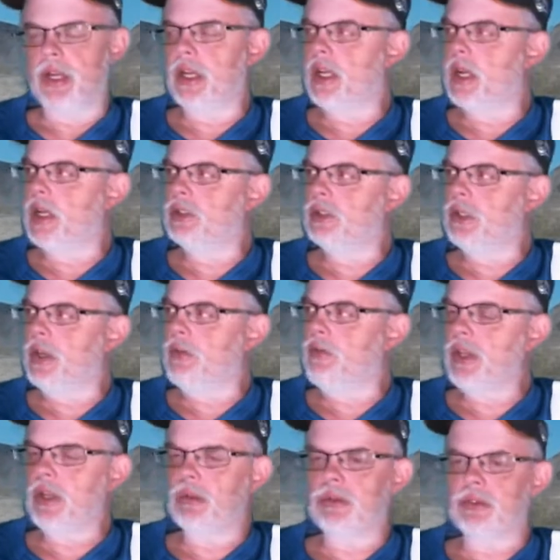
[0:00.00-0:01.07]
My gosh,
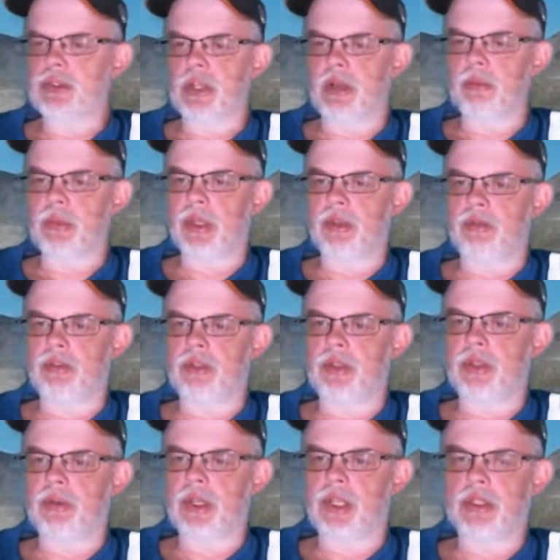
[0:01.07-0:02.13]
that video stumped me for
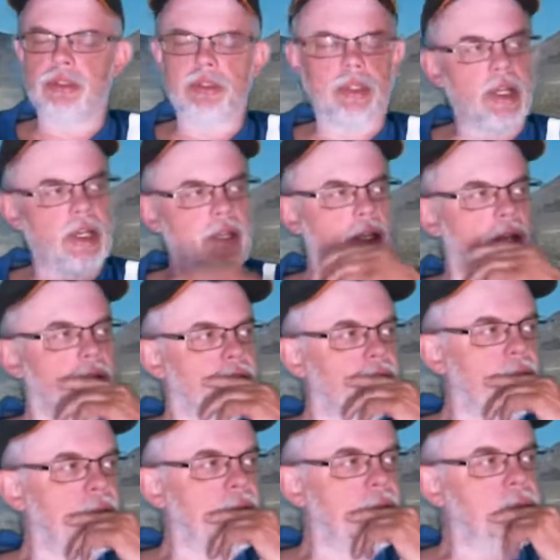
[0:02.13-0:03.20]
2 weeks.
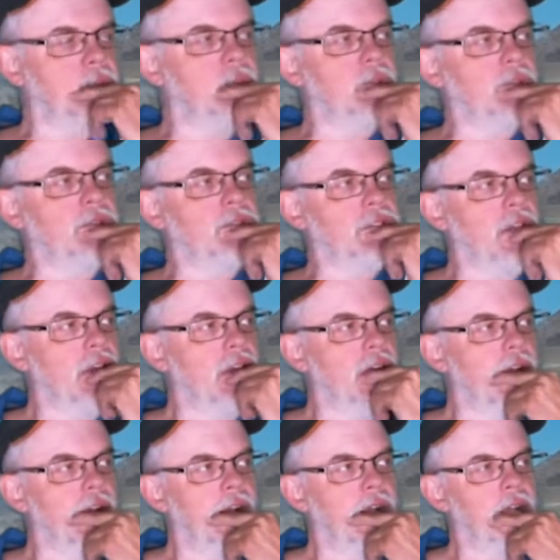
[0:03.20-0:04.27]
That one was.
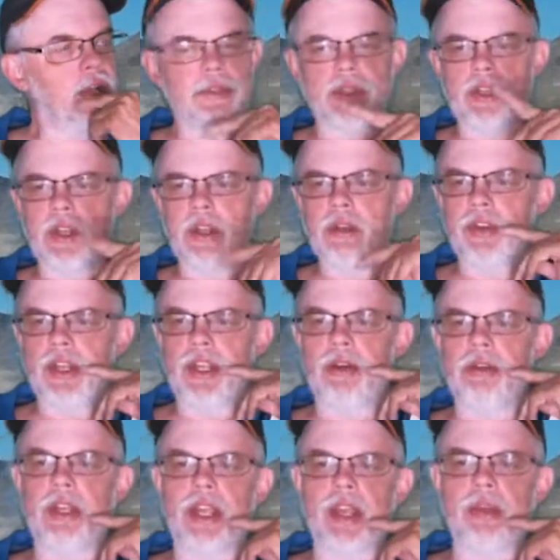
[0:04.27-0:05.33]
There was another
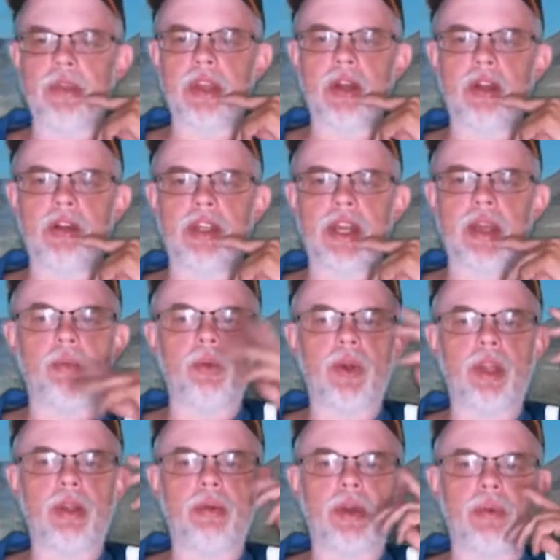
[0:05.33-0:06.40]
video that gave me a hard time
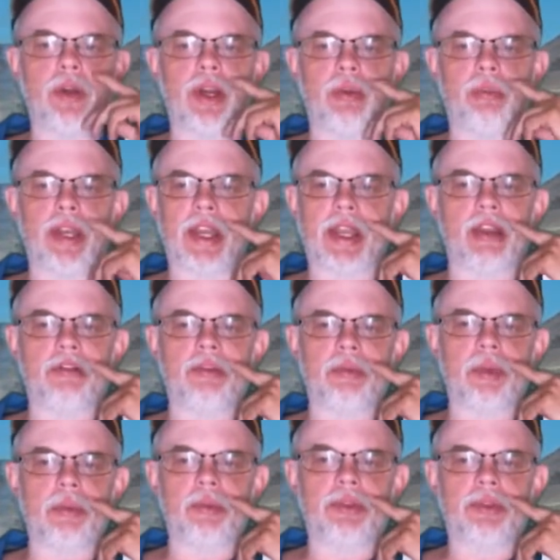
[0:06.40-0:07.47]
a while back. I don't
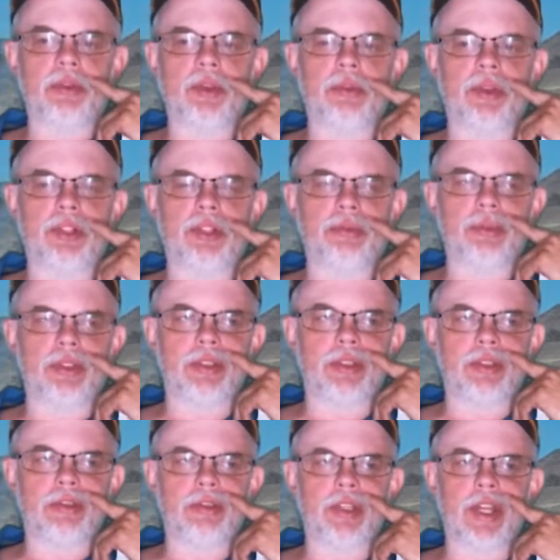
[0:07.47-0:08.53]
remember which one it was,
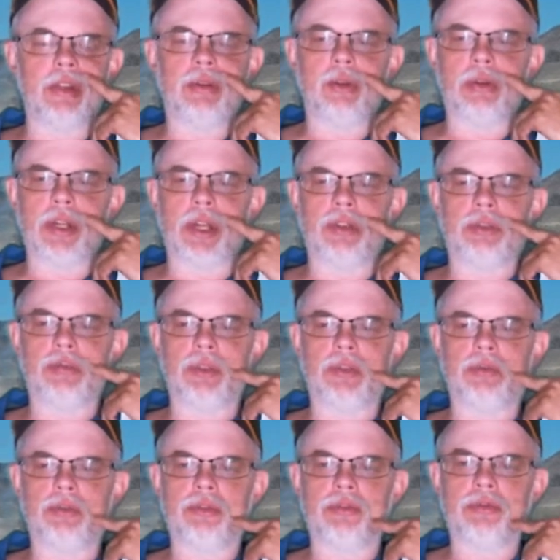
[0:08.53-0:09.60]
but that courthouse
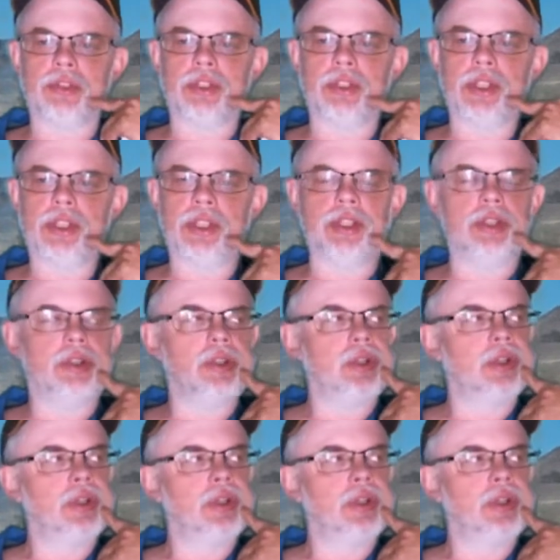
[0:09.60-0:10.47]
one was really.